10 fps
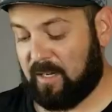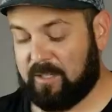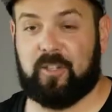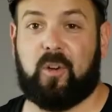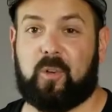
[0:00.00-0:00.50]
How
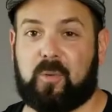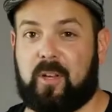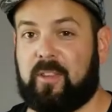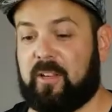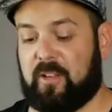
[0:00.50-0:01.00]
do you know which
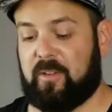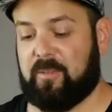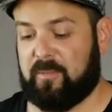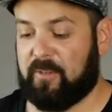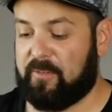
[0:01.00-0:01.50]
way they
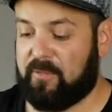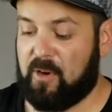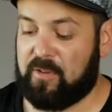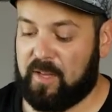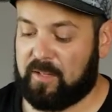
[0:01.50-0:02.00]
go? Well, the
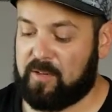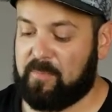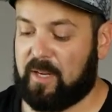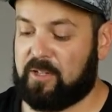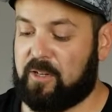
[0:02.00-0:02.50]
first thing to
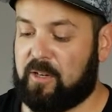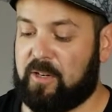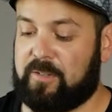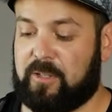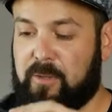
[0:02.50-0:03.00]
make sure
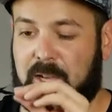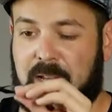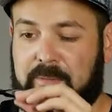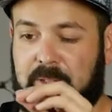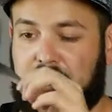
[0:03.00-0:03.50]
is that you
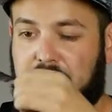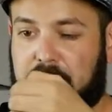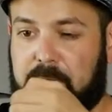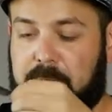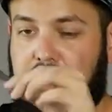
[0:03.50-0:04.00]
have it
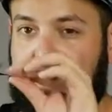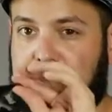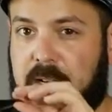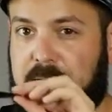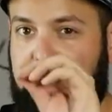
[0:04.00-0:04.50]
right
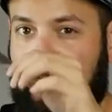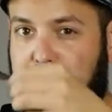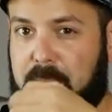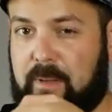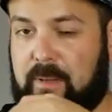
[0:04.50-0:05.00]
side
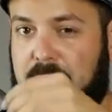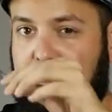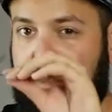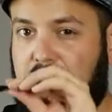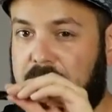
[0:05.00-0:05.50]
up.
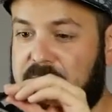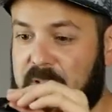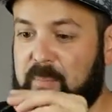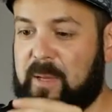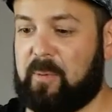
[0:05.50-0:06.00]
I've
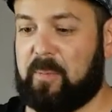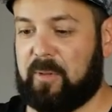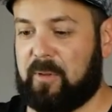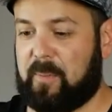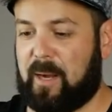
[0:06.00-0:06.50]
seen people
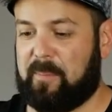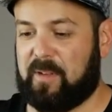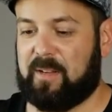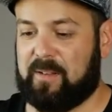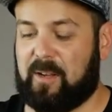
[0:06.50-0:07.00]
put their
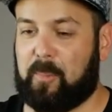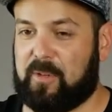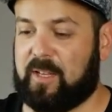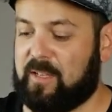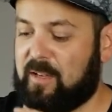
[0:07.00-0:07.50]
props on
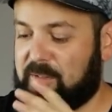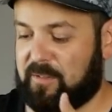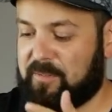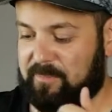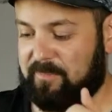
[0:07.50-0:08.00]
upside down,
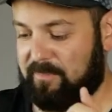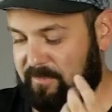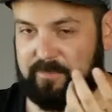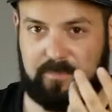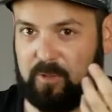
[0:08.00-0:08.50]
so
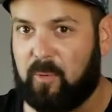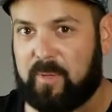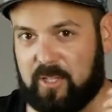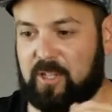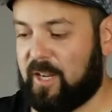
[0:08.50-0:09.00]
don't
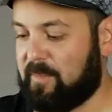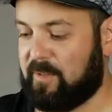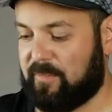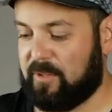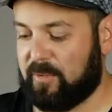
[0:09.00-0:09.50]
be ashamed
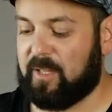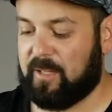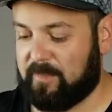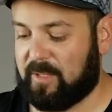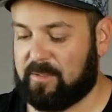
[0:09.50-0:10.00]
if you did
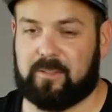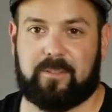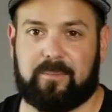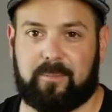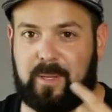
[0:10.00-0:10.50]
it,
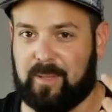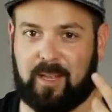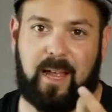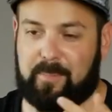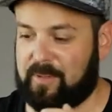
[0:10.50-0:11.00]
because it
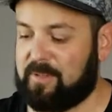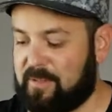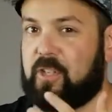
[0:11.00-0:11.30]
happens.